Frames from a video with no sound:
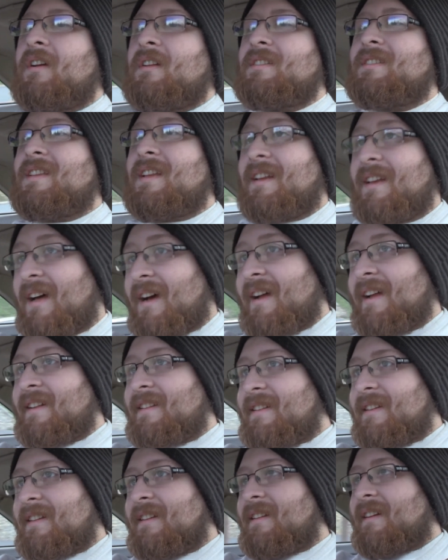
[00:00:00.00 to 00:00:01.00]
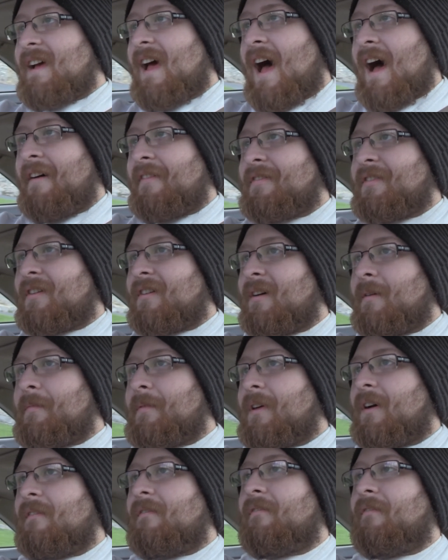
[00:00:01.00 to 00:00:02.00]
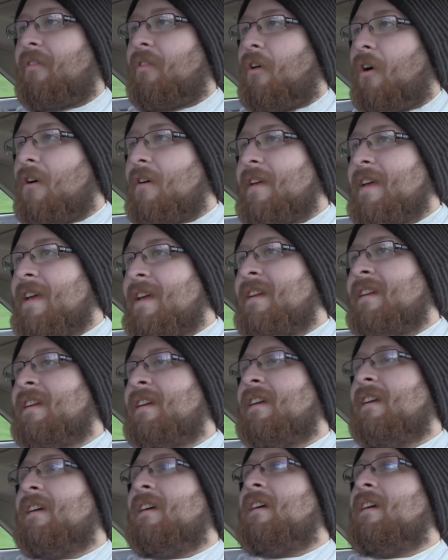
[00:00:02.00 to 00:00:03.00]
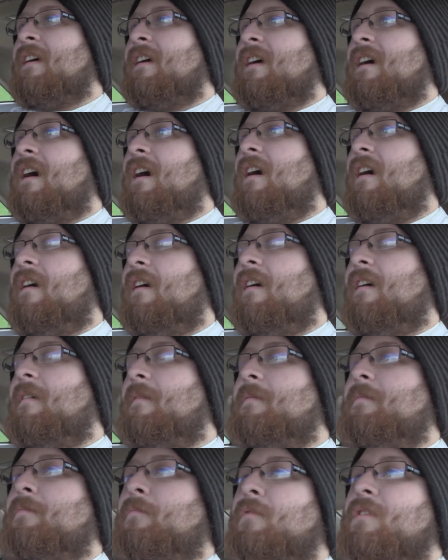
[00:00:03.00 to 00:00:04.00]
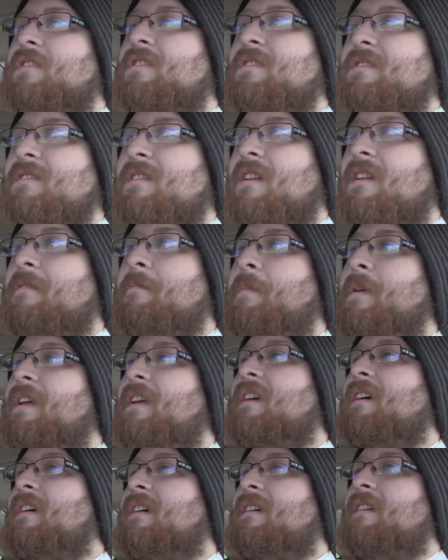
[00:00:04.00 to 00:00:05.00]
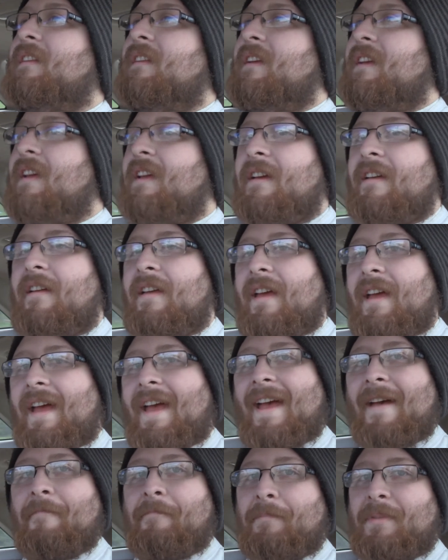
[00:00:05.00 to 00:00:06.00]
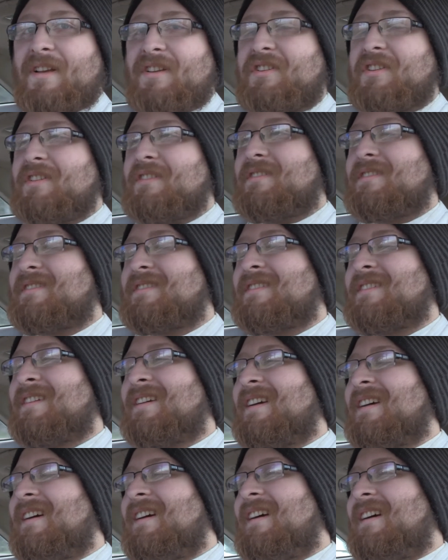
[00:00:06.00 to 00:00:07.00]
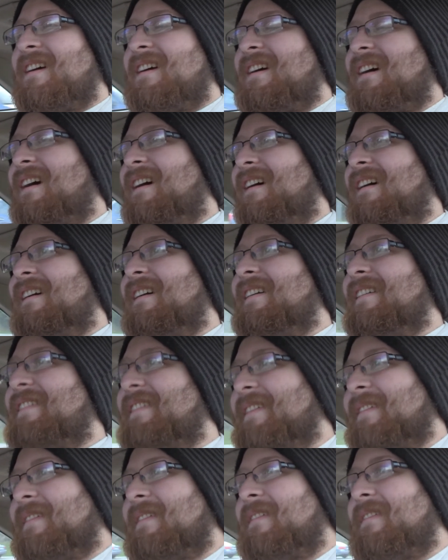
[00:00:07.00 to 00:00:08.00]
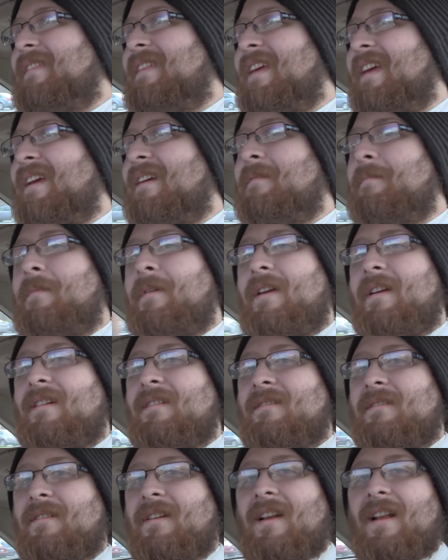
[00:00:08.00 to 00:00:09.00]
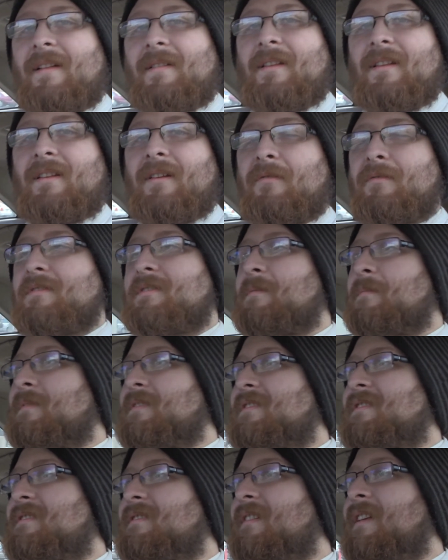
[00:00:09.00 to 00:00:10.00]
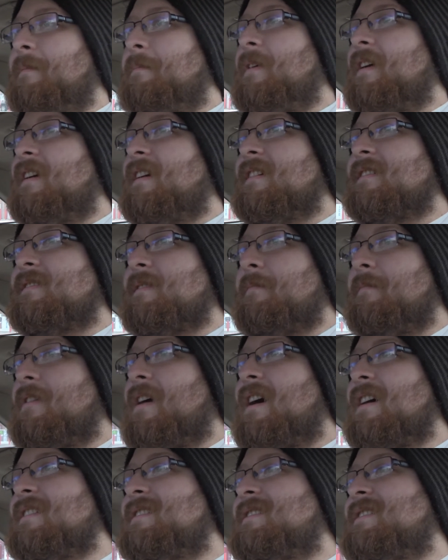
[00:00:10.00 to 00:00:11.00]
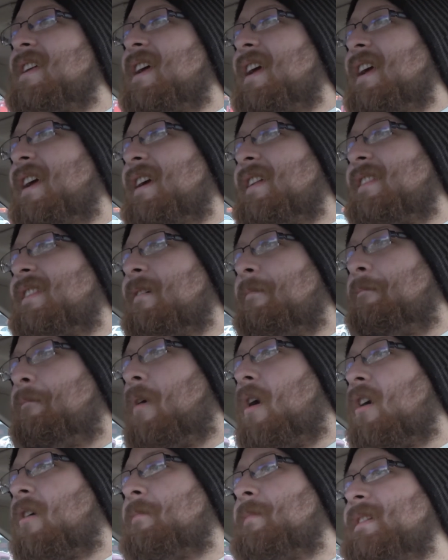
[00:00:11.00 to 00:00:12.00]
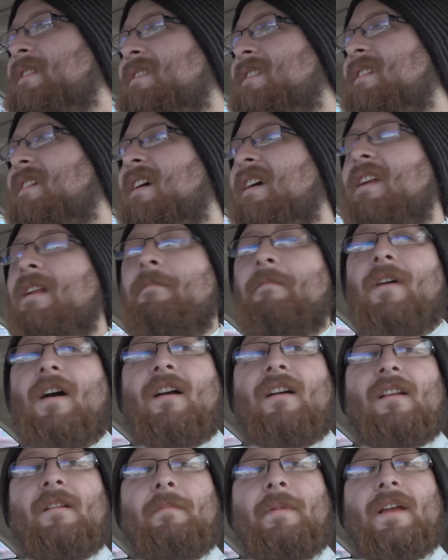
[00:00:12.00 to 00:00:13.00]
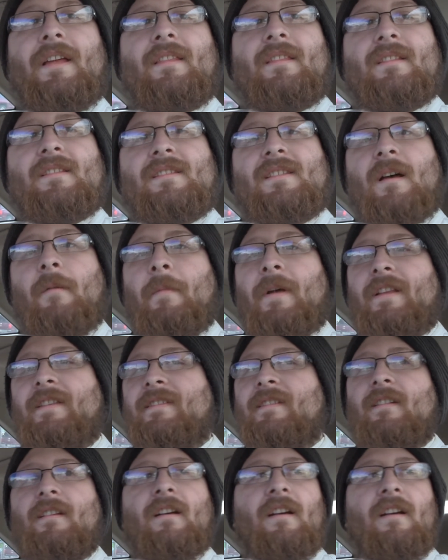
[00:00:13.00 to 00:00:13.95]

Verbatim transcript: tonight after I'm done vlogging, which is going to be a ambitious thing, because I'm going to have to deal with someone sleeping, because I'm not staying at the apartment tonight. I'm not going to be at the Summit.